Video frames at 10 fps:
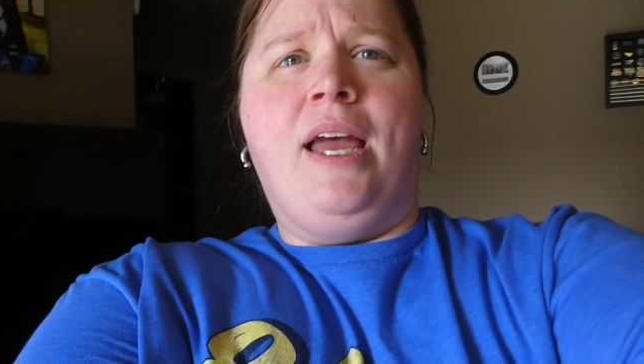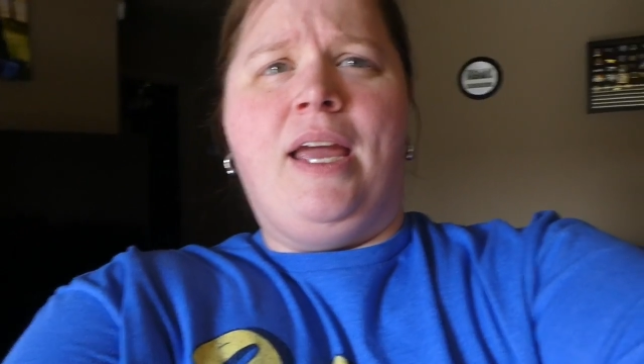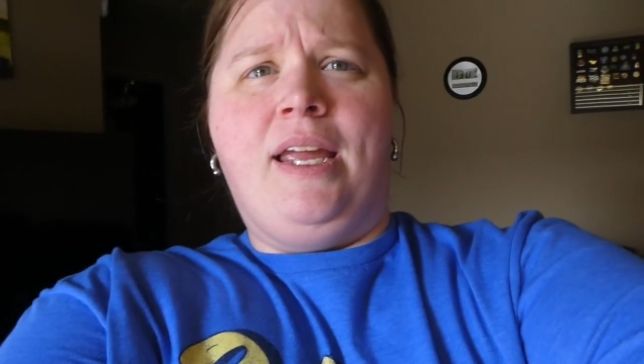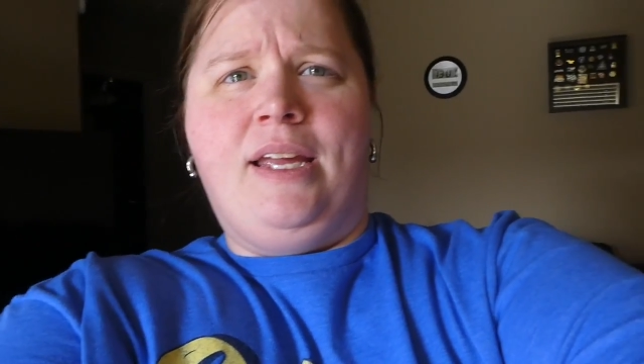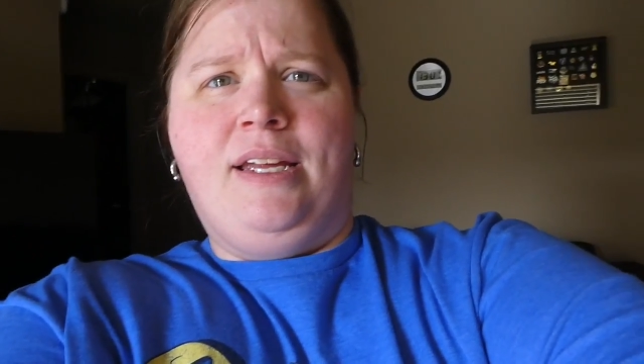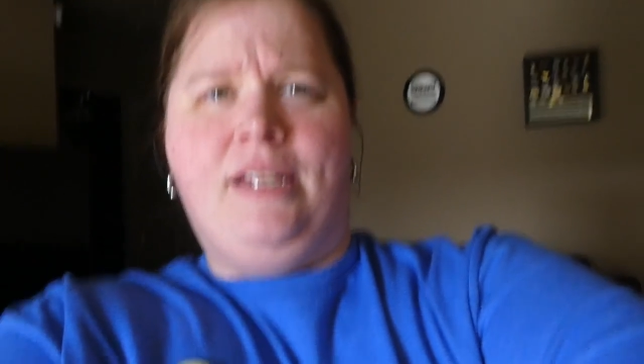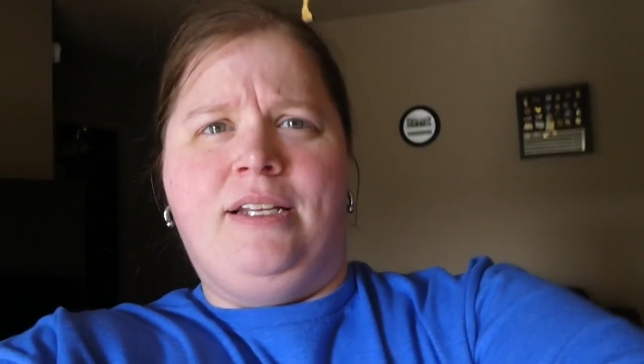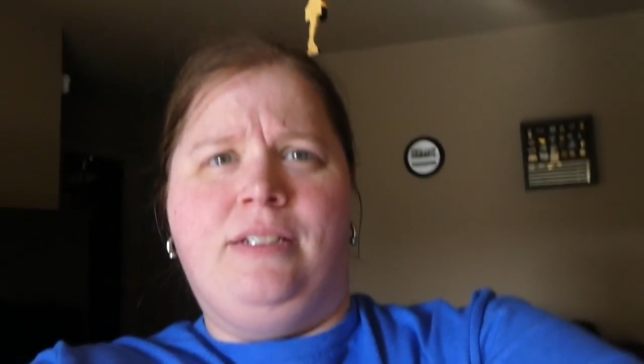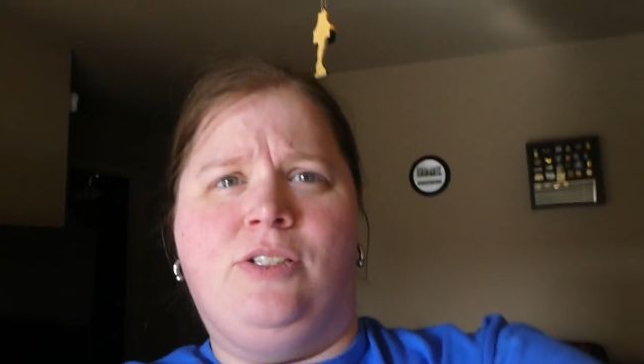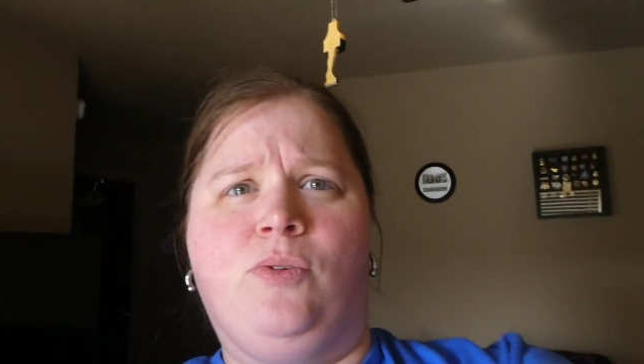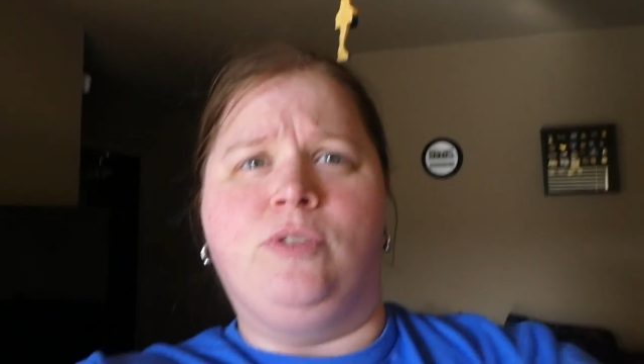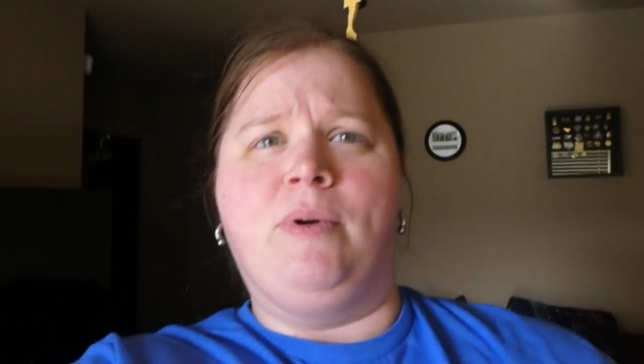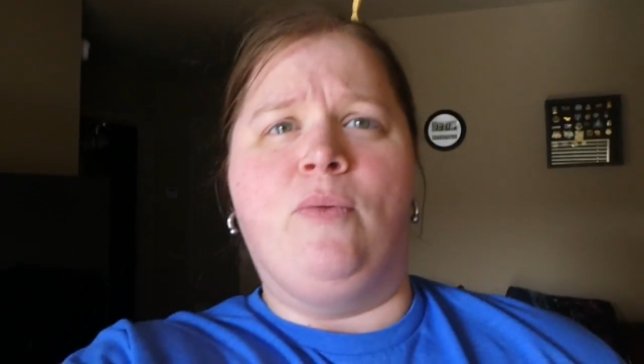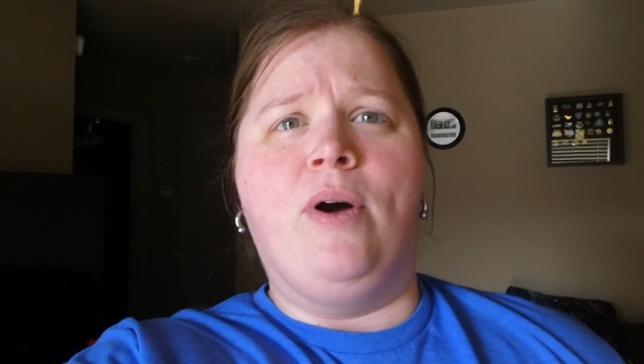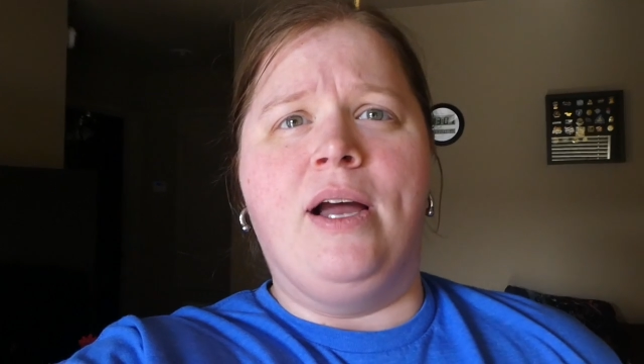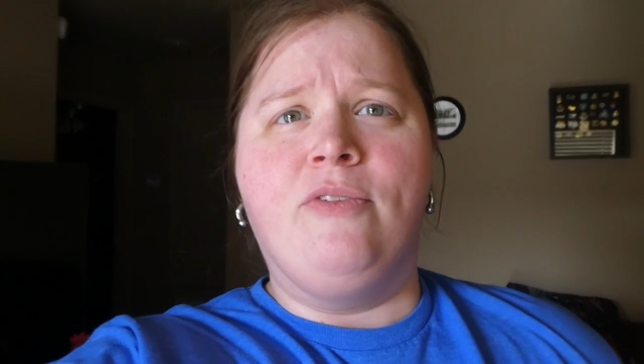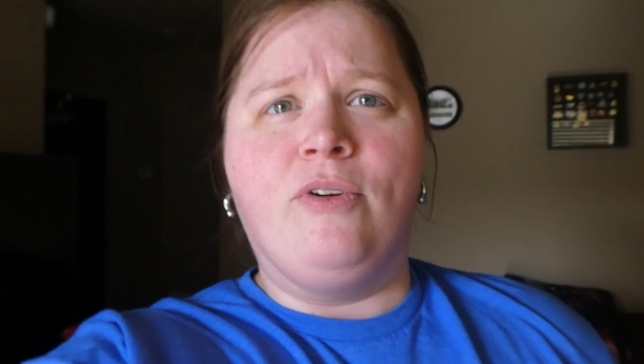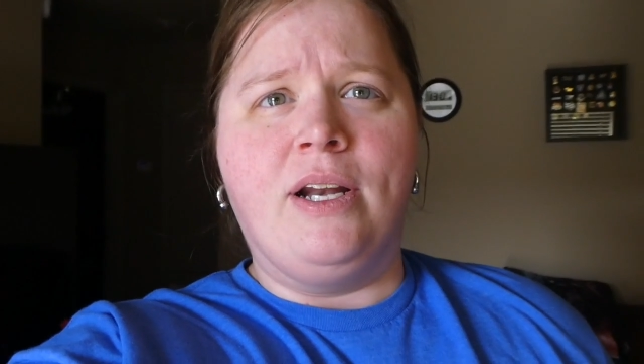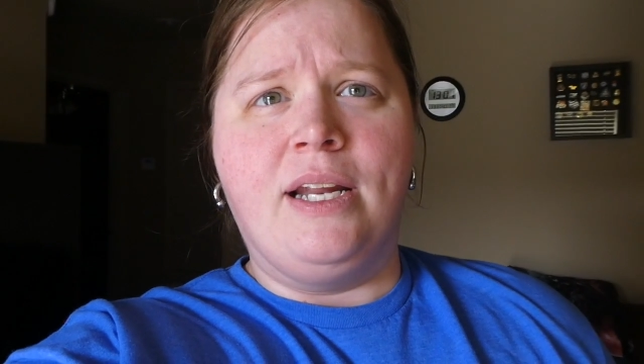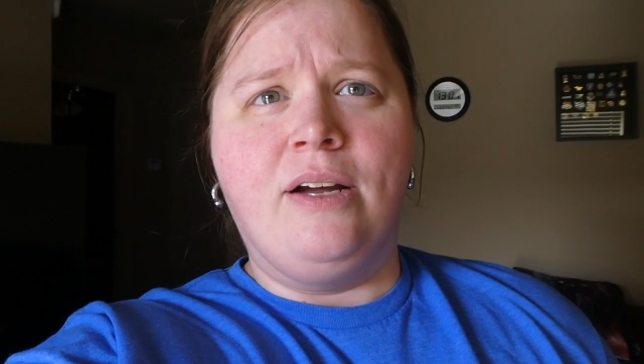And so is my wife
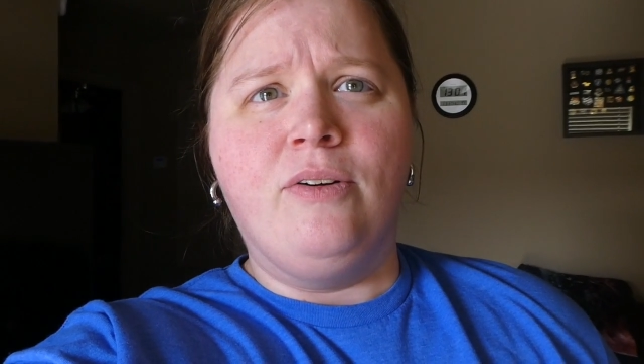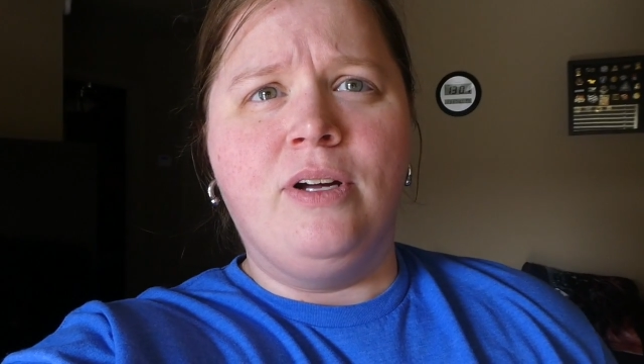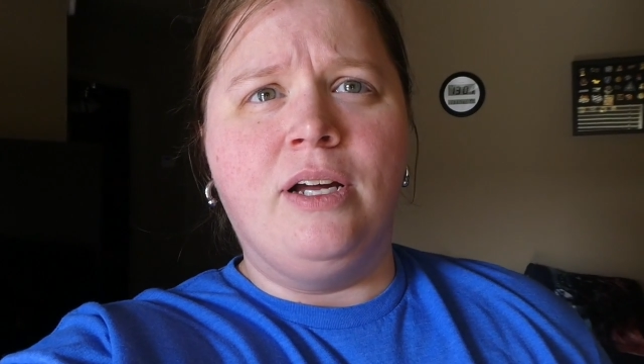right now,